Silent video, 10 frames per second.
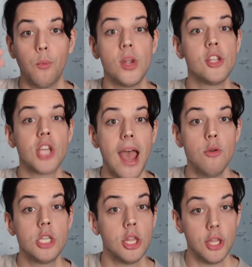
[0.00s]
reach
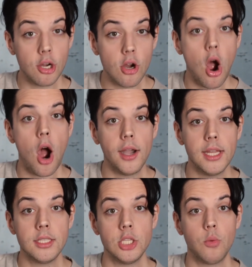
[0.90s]
out to their
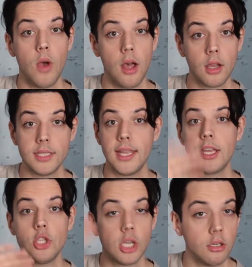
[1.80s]
audience as well, because they
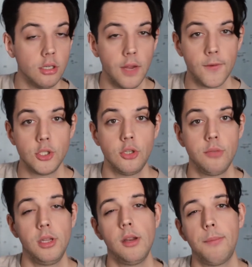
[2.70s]
can share it on different
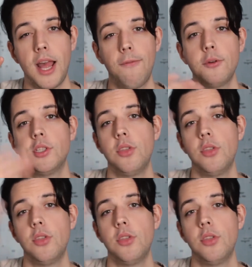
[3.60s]
social media platforms.